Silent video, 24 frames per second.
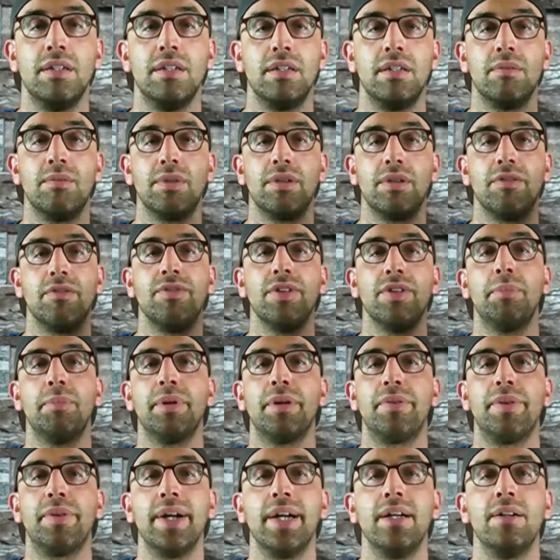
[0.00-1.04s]
we'll flip it
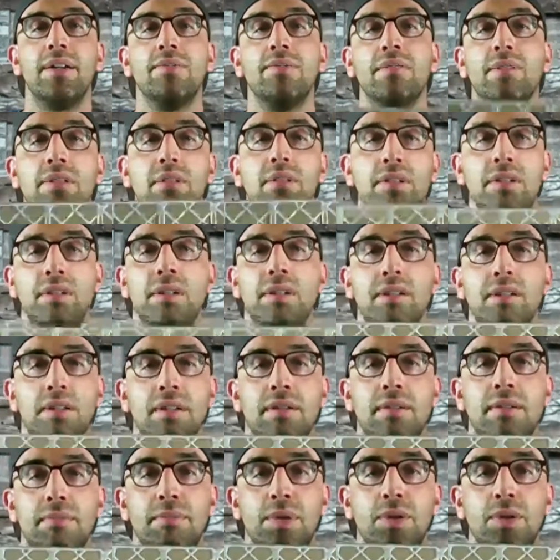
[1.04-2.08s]
around,
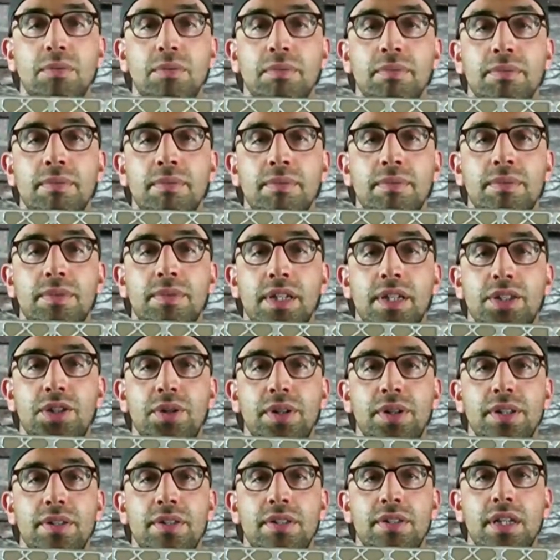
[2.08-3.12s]
boom. As you
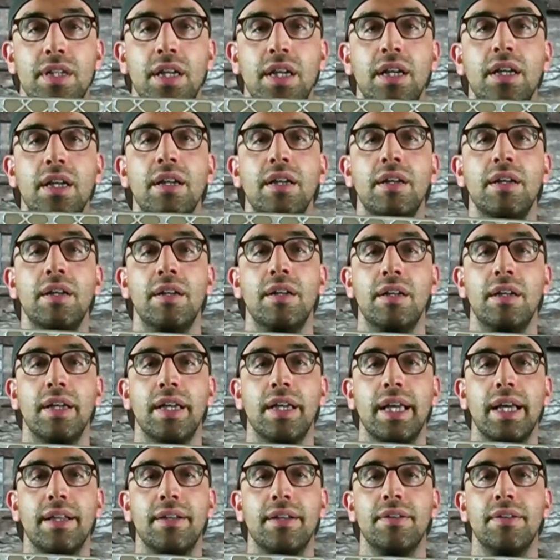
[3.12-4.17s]
can see,
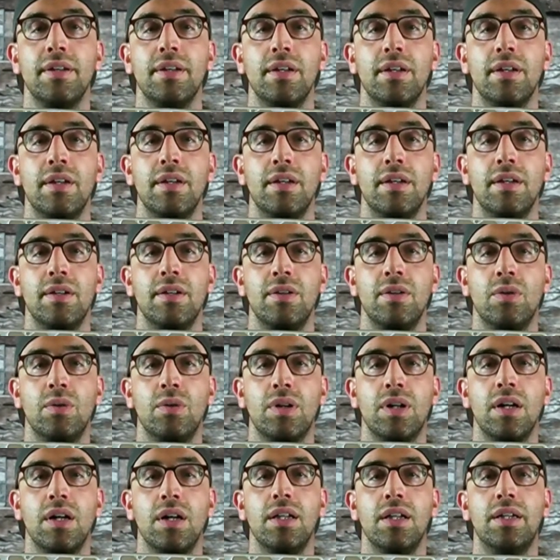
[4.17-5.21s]
again, no
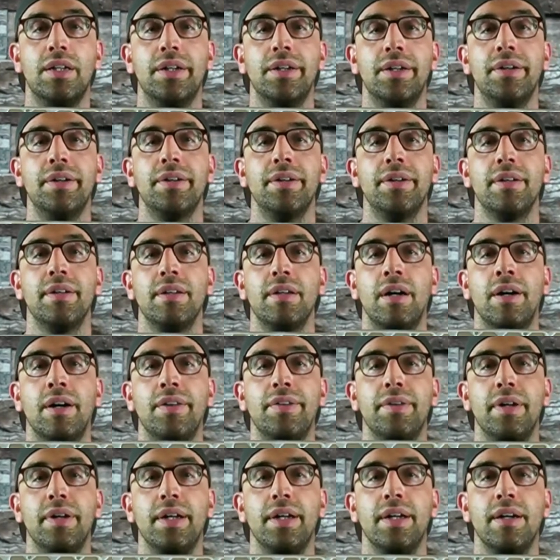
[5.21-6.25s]
color in
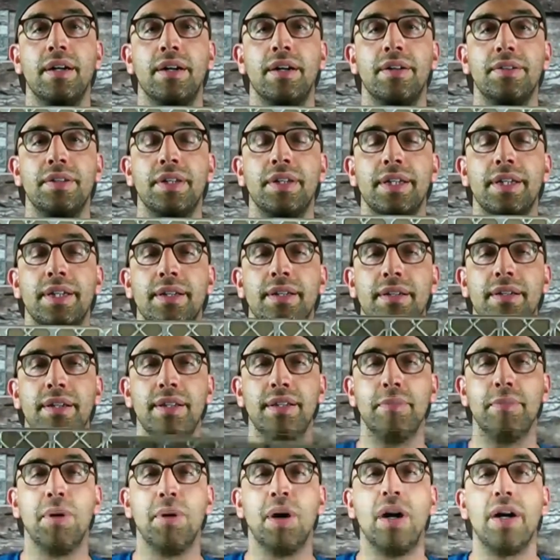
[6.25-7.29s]

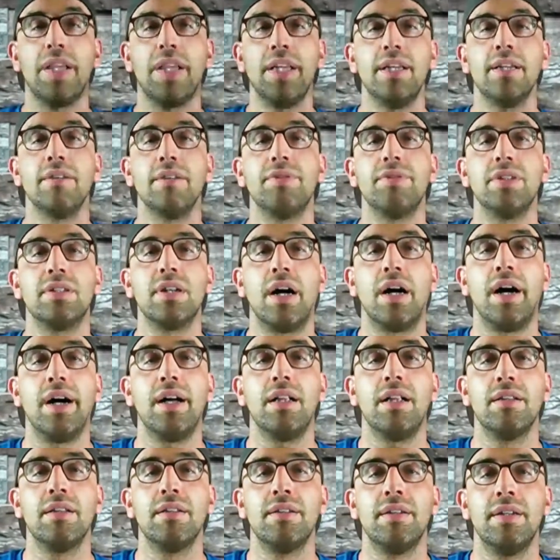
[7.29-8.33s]
the body of the
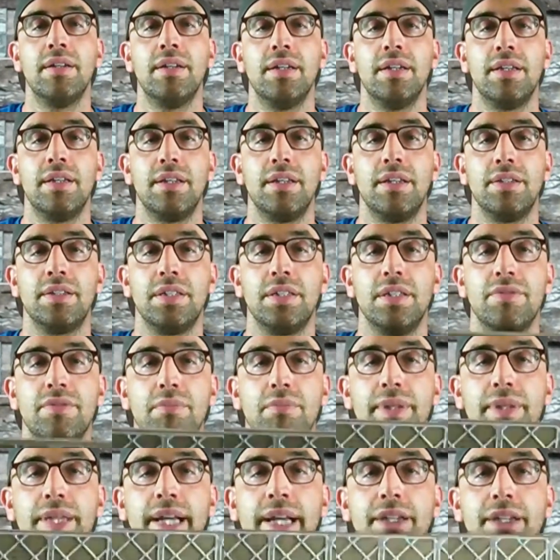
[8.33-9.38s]
tile. You can see from
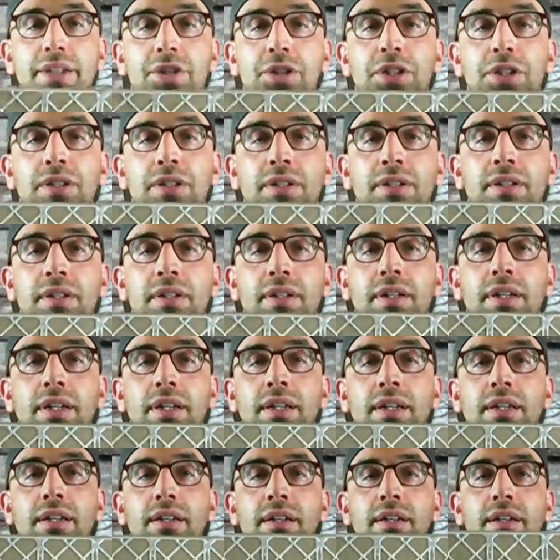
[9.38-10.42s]
the edge,
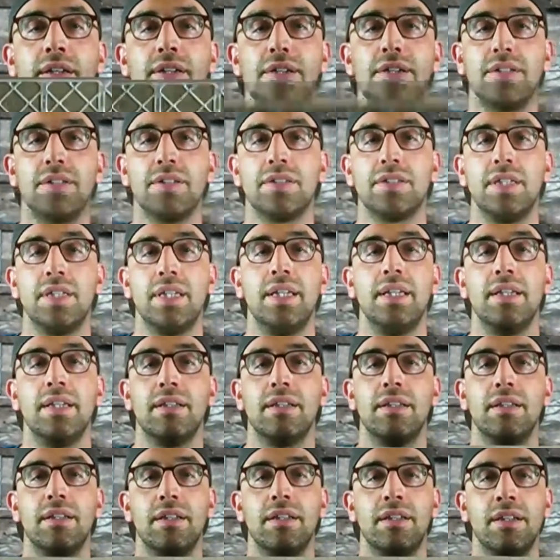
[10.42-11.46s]
you can see
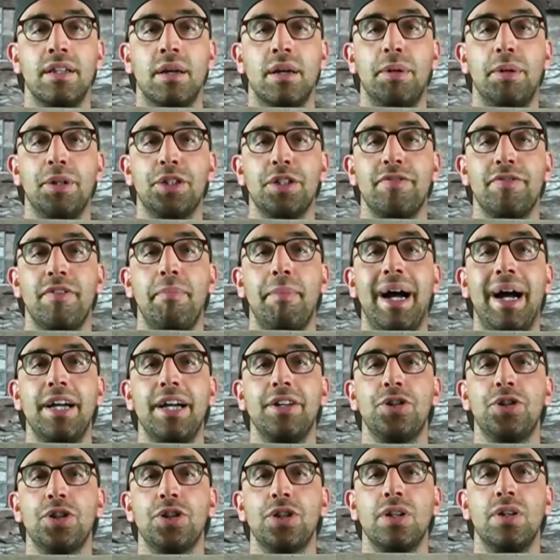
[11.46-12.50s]
not much of a
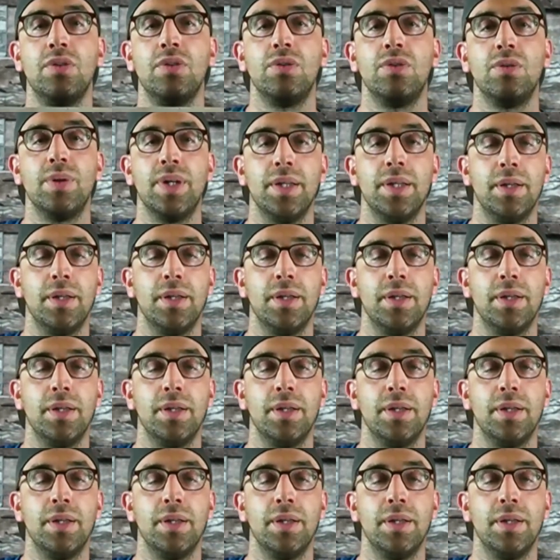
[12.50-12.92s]
match to it.